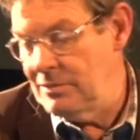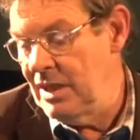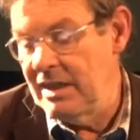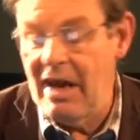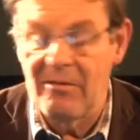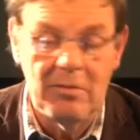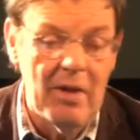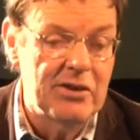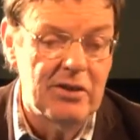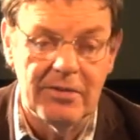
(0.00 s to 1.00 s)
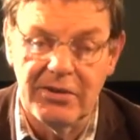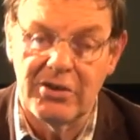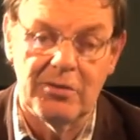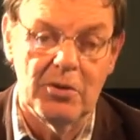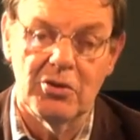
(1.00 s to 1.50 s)
nearly every measure of the
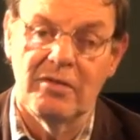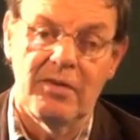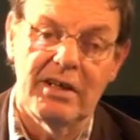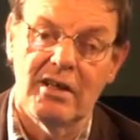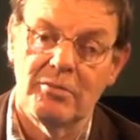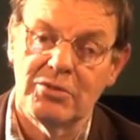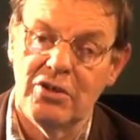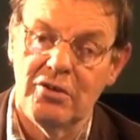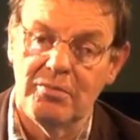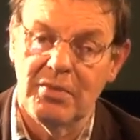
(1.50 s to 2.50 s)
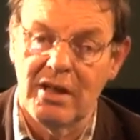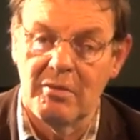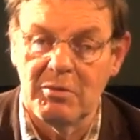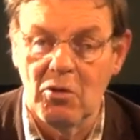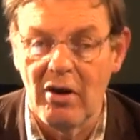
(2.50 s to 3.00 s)
distribution of income showing
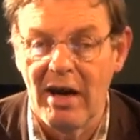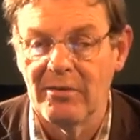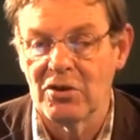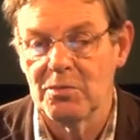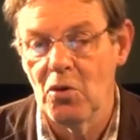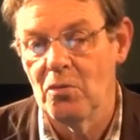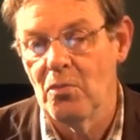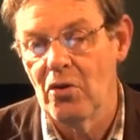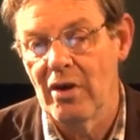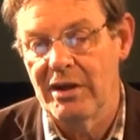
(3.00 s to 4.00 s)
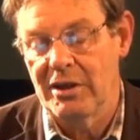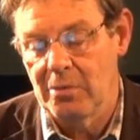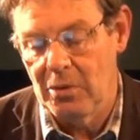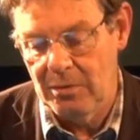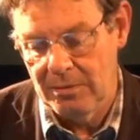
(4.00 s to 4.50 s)
becoming more adverse, but more
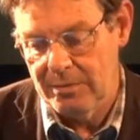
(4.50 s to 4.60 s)
unequal,